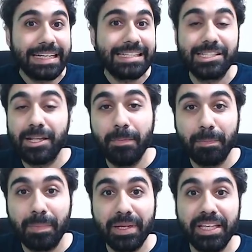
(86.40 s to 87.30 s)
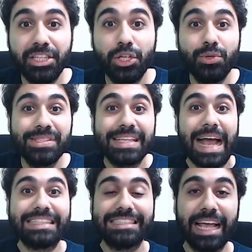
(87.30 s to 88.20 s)
Simply using
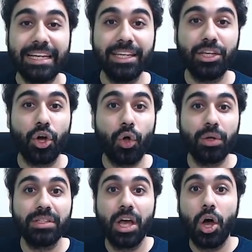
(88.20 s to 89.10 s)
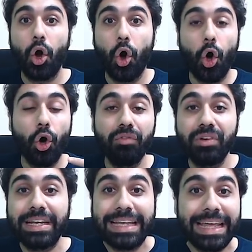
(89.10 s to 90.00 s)
a technique called
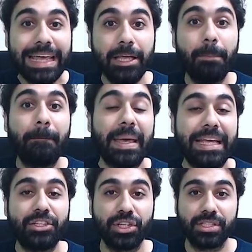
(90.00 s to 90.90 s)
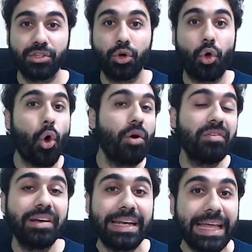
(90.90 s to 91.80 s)
overlay pages or
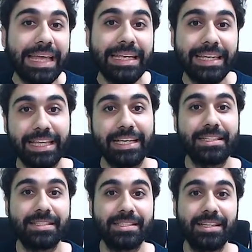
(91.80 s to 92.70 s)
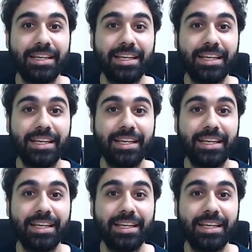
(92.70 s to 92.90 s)
overlay links.